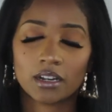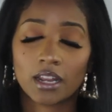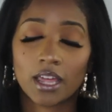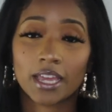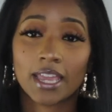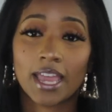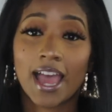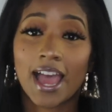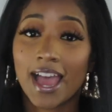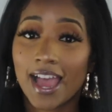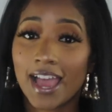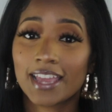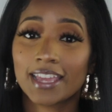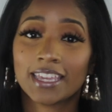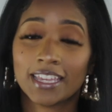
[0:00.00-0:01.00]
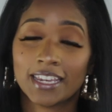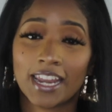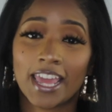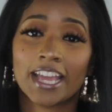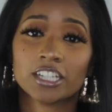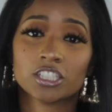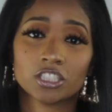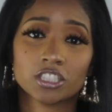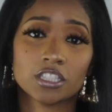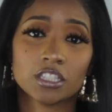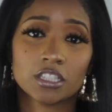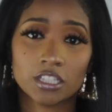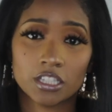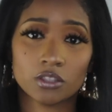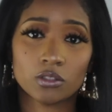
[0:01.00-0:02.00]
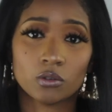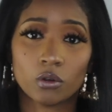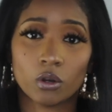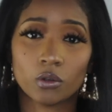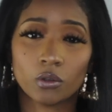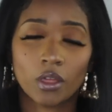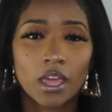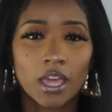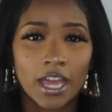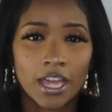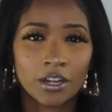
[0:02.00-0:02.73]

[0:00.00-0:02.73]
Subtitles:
like, I can actually see the growth.